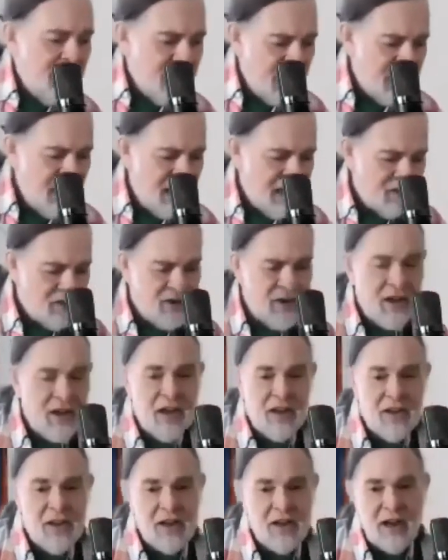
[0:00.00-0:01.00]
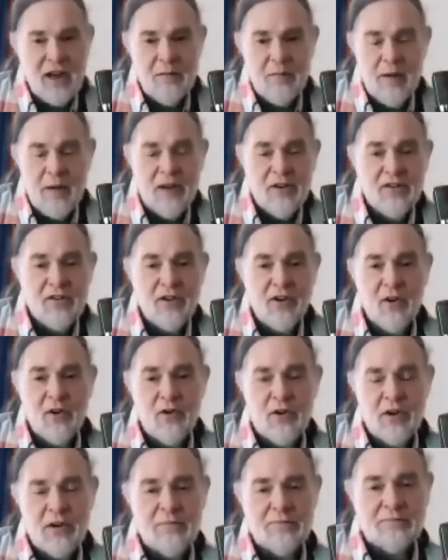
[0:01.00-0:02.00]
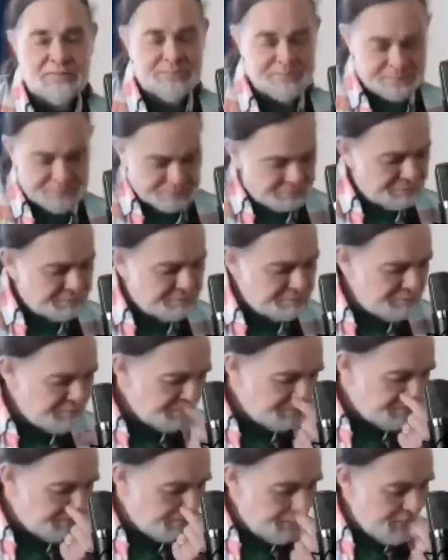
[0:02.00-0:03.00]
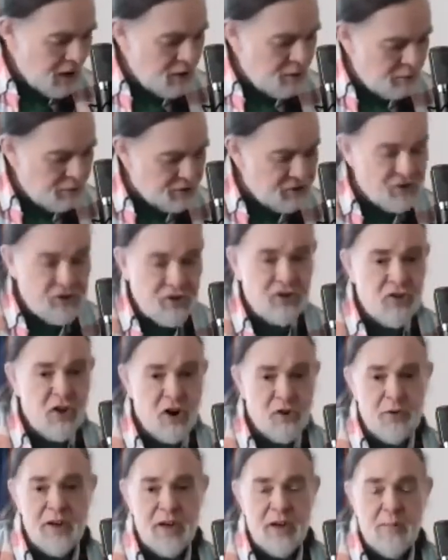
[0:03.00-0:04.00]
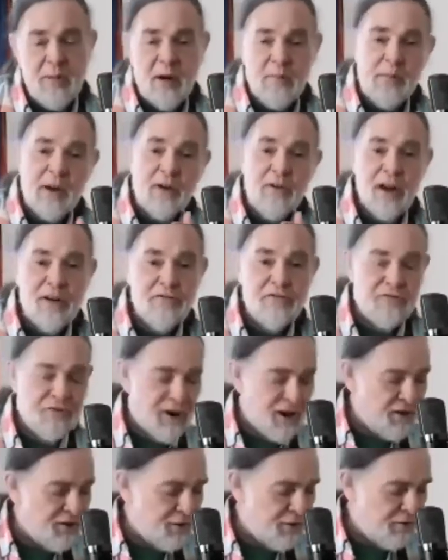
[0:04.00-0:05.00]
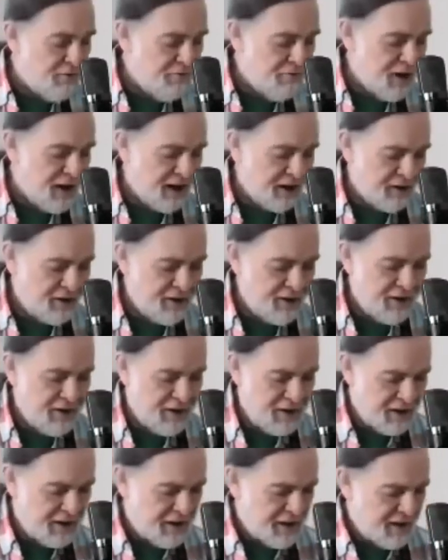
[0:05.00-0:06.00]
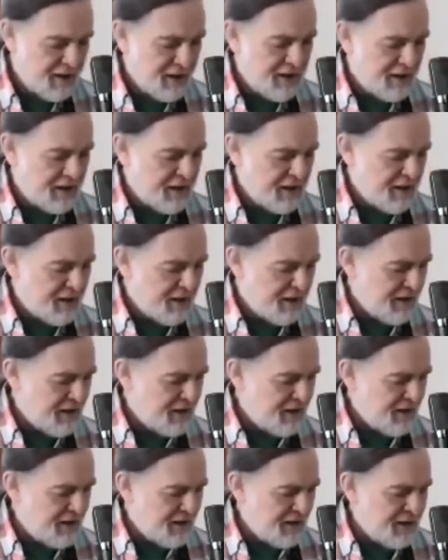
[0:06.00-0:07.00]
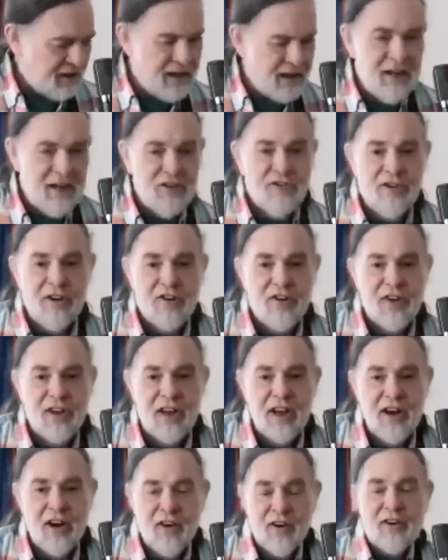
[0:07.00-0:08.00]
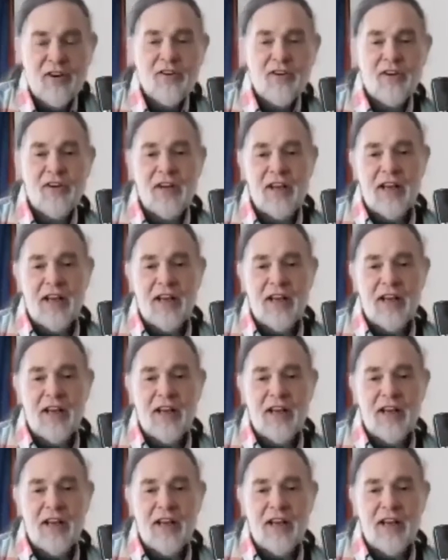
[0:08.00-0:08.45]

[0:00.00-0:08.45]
That's the Dead Man's Coat, which is a song written about my grandfather, in fact. An interesting character.